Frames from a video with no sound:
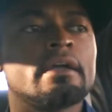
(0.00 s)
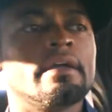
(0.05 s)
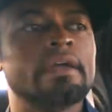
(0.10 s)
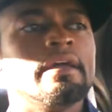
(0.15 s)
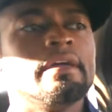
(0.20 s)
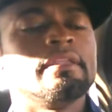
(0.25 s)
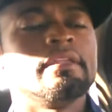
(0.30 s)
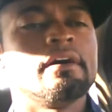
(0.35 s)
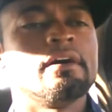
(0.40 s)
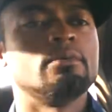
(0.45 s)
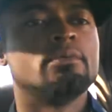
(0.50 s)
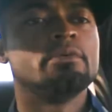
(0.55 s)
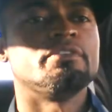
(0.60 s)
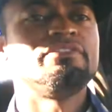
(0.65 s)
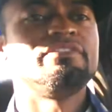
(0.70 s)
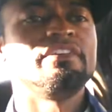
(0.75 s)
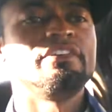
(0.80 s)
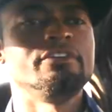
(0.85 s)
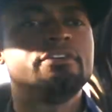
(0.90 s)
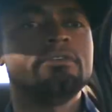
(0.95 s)
And we'll
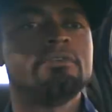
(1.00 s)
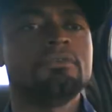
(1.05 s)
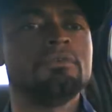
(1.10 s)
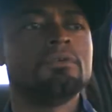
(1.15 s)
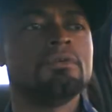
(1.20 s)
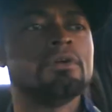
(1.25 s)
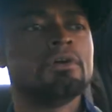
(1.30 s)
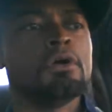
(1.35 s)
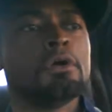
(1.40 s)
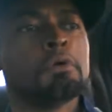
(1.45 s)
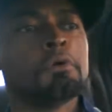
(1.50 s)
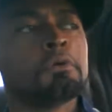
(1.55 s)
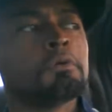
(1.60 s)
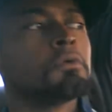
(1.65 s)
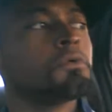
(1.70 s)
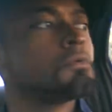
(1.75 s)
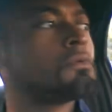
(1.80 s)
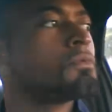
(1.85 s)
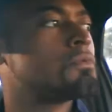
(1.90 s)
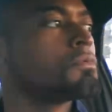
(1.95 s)
see you
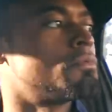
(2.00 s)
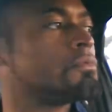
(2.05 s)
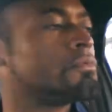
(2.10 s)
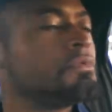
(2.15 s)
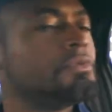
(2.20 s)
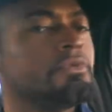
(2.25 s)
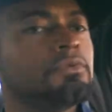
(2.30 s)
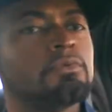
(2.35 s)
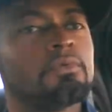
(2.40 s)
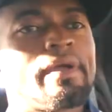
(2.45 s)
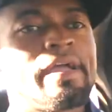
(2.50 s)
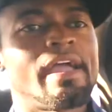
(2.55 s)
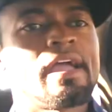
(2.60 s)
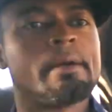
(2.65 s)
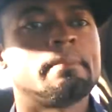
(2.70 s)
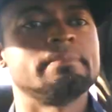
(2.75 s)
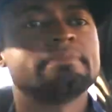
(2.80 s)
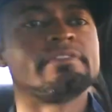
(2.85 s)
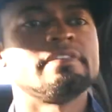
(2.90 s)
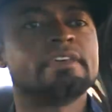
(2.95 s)

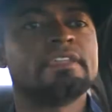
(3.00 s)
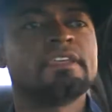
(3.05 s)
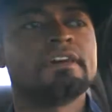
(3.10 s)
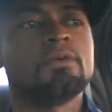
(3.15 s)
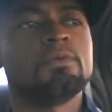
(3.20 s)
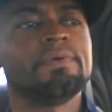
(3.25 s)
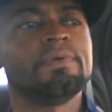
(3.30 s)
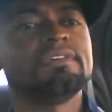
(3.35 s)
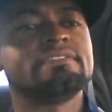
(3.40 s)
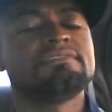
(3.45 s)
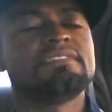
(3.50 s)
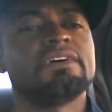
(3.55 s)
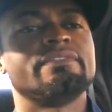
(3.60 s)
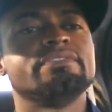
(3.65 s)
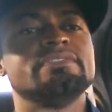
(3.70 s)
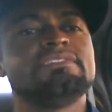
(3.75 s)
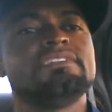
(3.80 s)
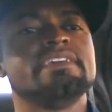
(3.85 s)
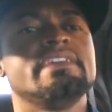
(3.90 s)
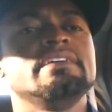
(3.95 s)
Rams in week
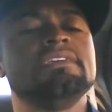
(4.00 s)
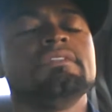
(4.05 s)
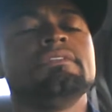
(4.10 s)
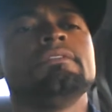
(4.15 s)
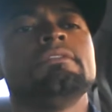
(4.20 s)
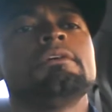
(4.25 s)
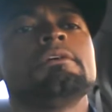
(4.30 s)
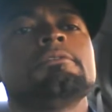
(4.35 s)
17.